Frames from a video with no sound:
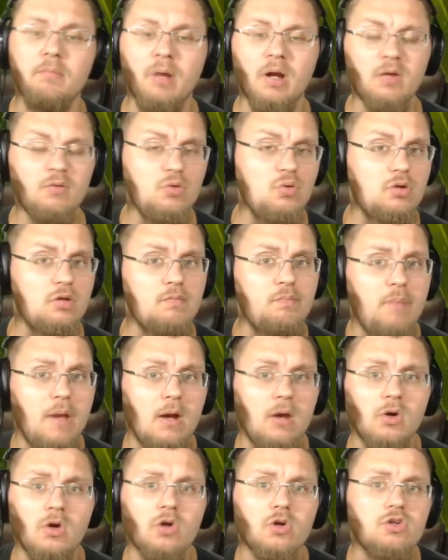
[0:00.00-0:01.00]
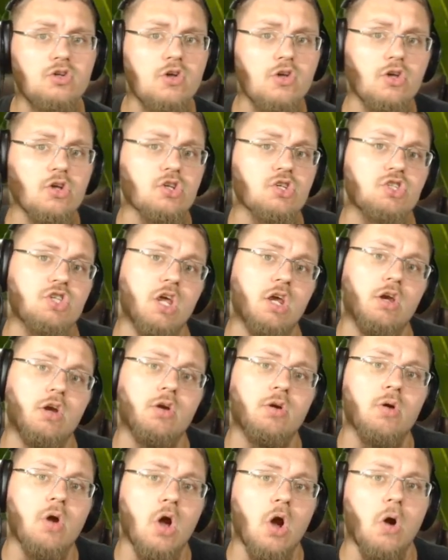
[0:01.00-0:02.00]
But if you compare her to your
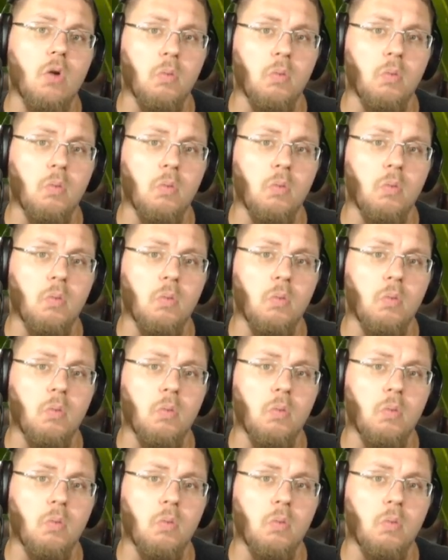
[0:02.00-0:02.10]
standard